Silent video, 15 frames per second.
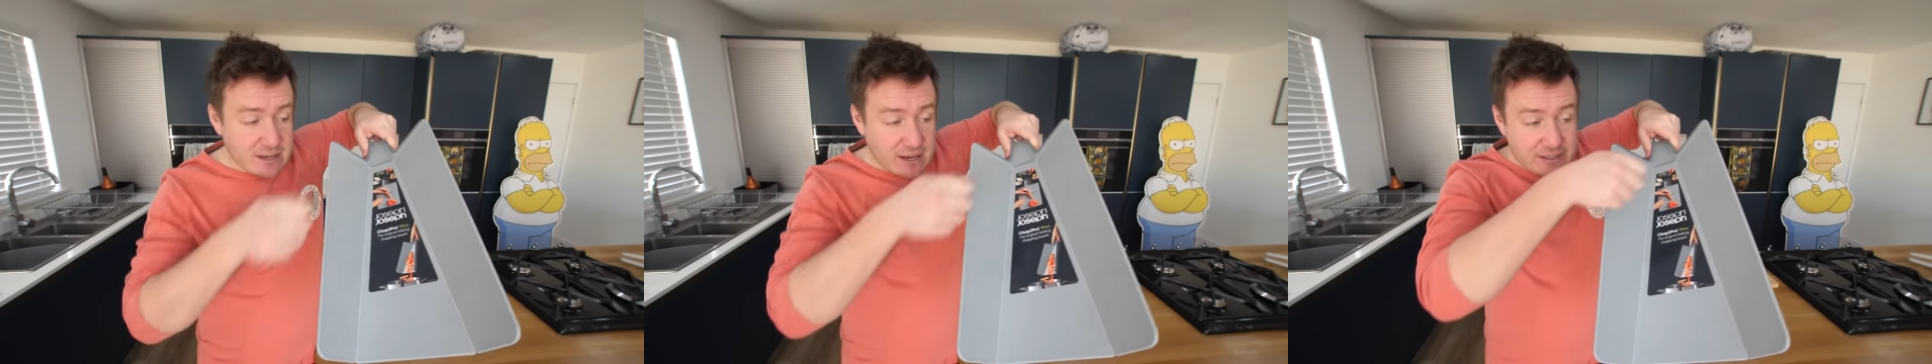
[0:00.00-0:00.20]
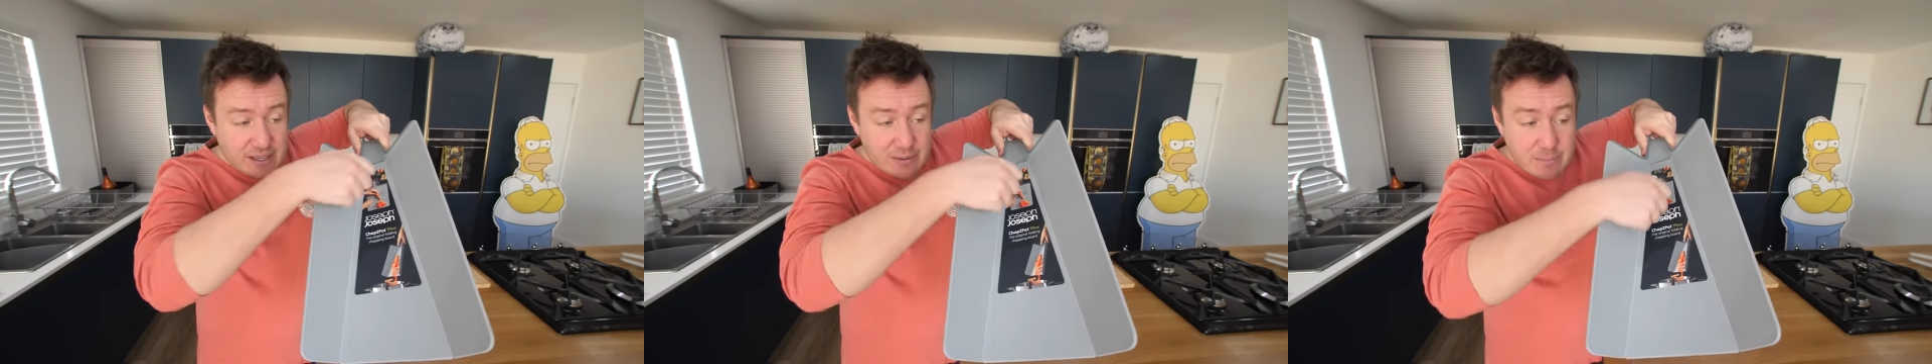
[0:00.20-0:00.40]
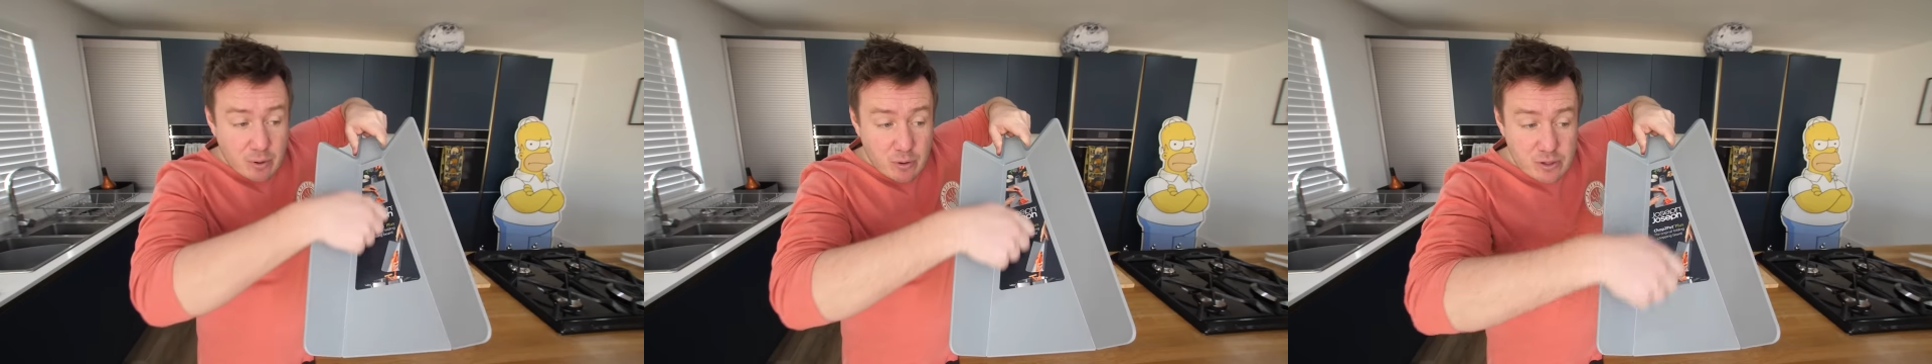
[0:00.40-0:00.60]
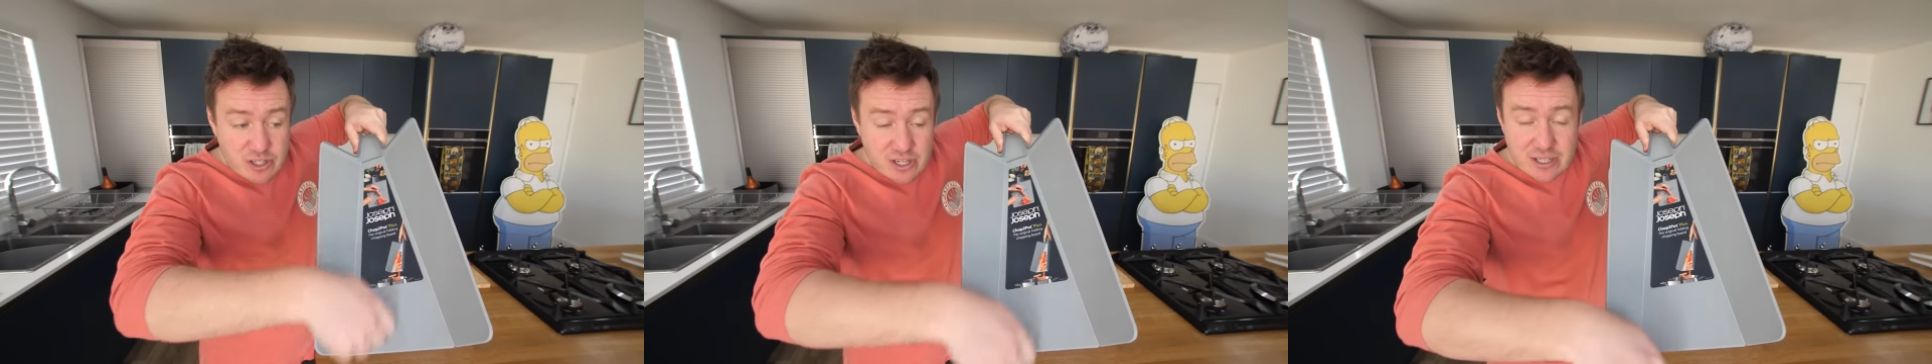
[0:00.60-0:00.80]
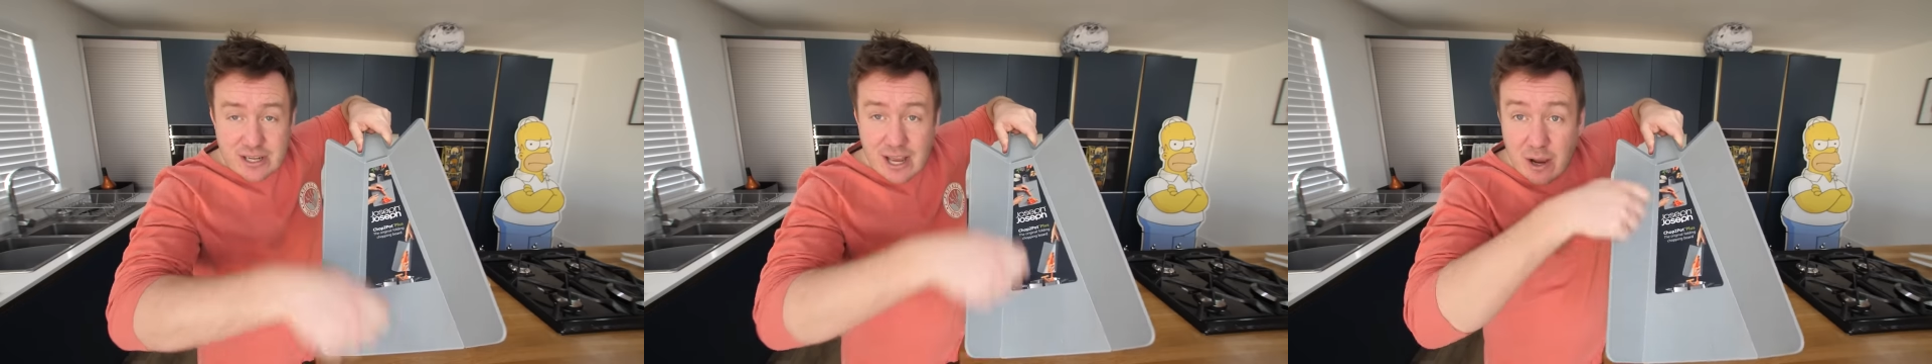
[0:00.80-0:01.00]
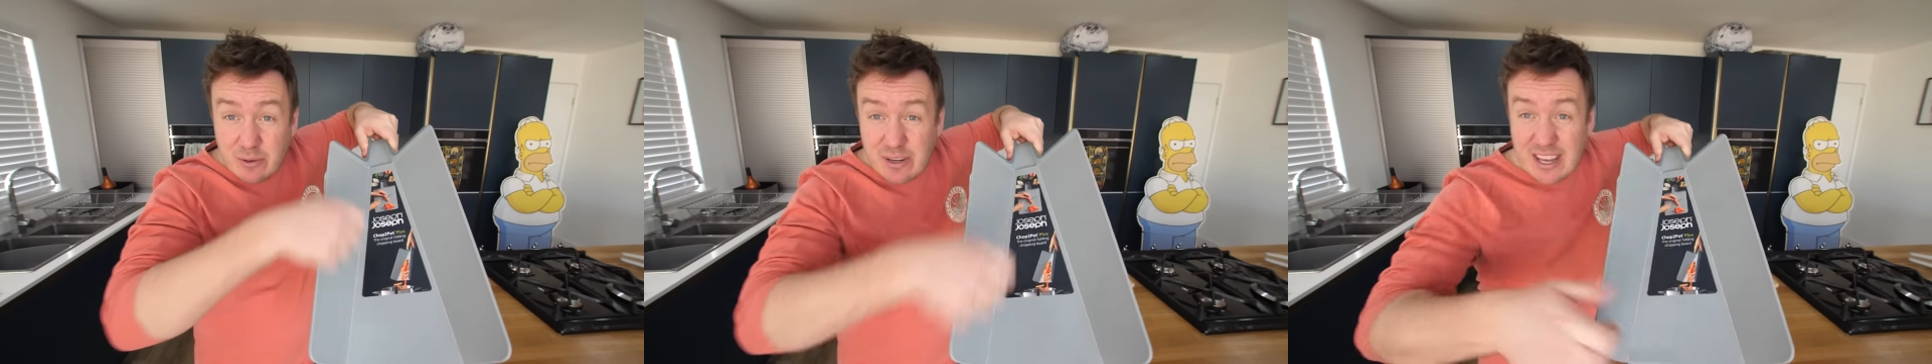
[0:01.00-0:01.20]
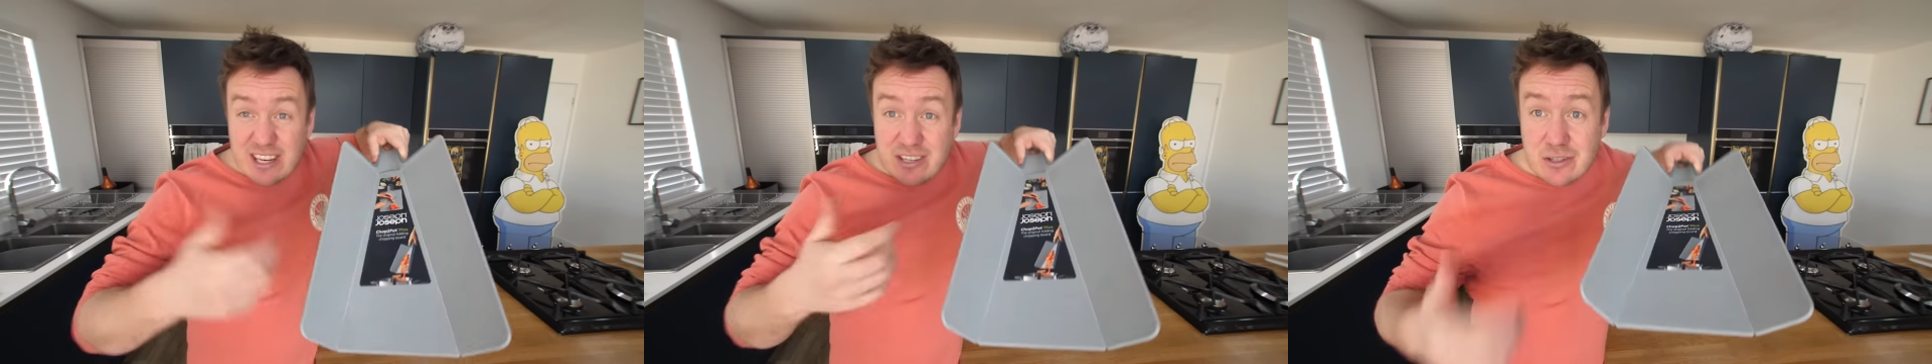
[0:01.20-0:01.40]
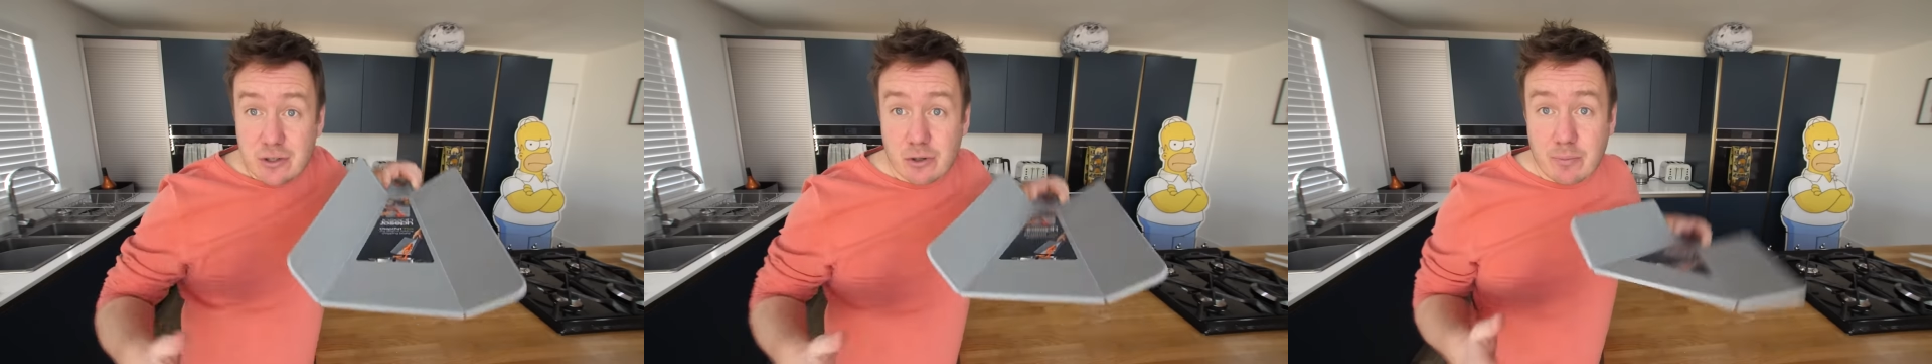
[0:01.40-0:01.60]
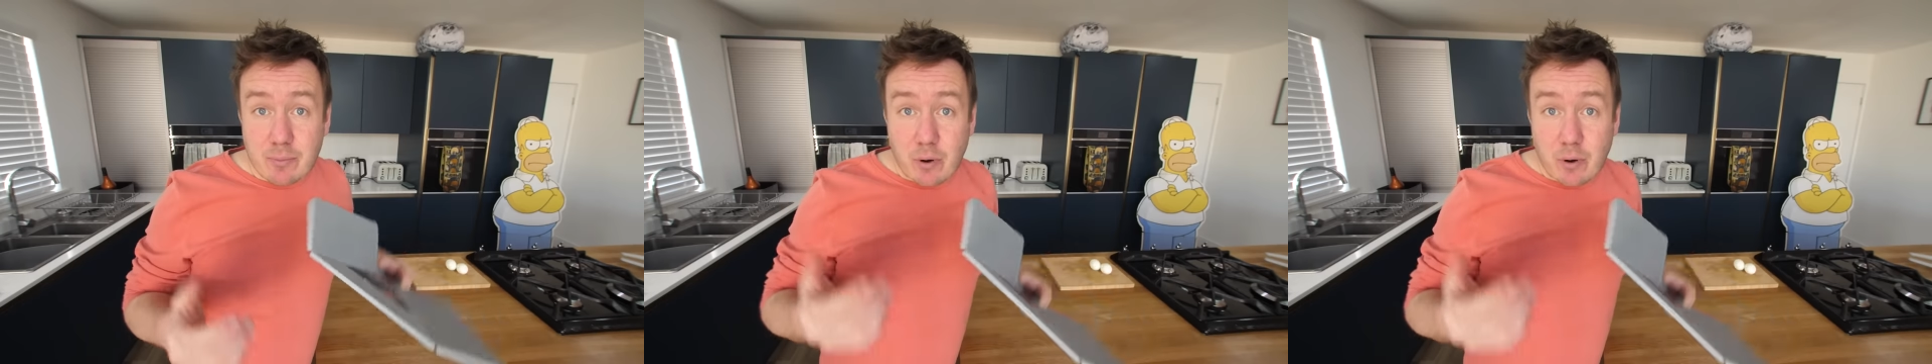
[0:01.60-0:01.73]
and then push it down into your